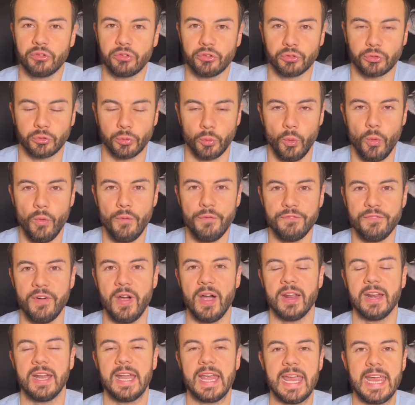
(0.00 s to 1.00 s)
so
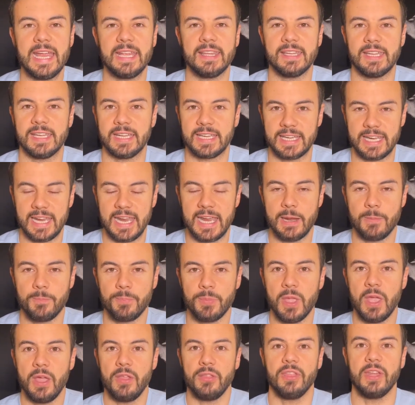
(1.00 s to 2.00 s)
far ahead of the
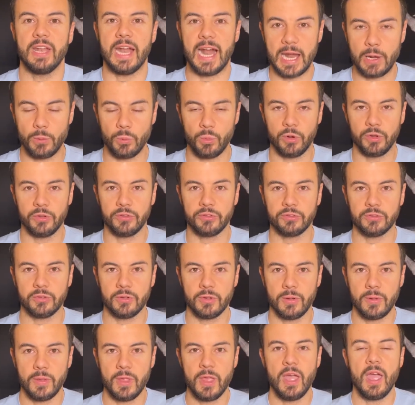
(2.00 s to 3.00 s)
game than I was.
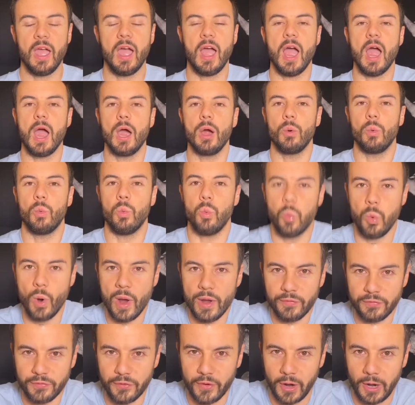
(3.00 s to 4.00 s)

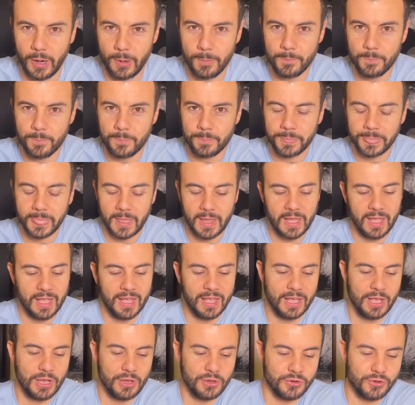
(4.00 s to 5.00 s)
However,
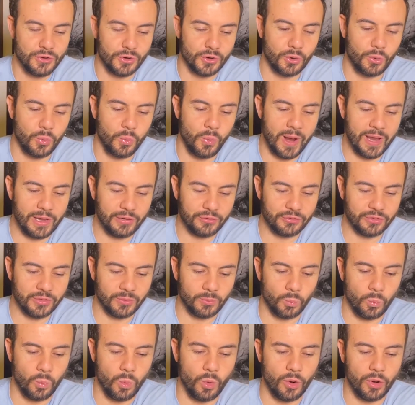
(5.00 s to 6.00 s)
your
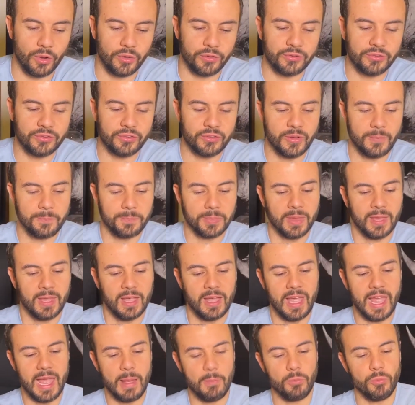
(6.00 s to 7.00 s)
question was
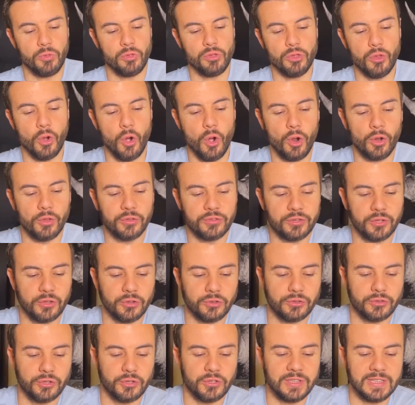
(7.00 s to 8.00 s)
not
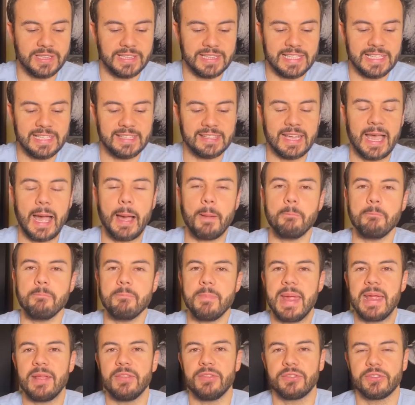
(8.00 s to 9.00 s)
to need a
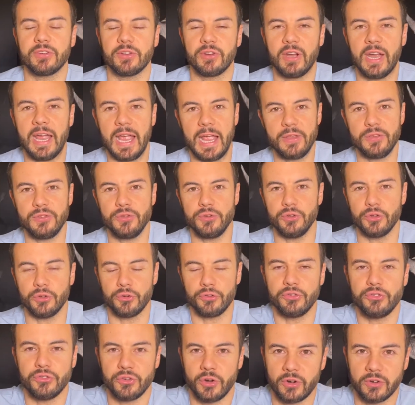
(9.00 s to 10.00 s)
mentor in your
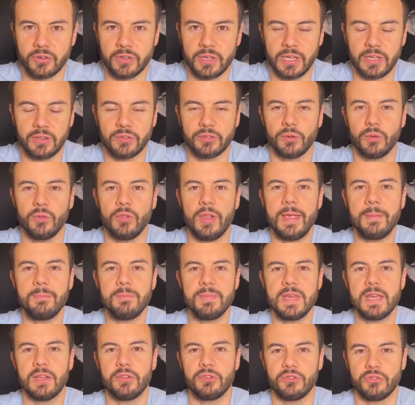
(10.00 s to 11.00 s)
journey. So let
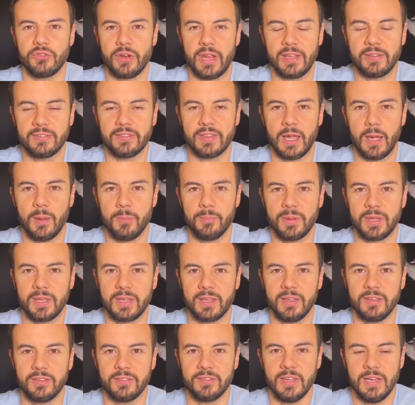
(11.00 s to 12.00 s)
me address that,
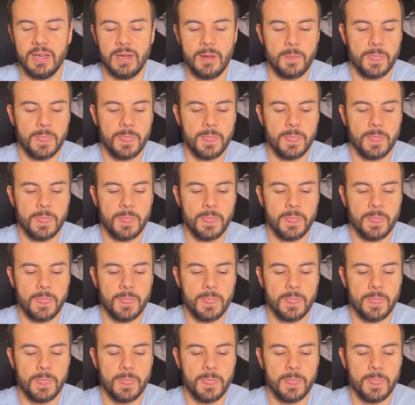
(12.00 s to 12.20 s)
because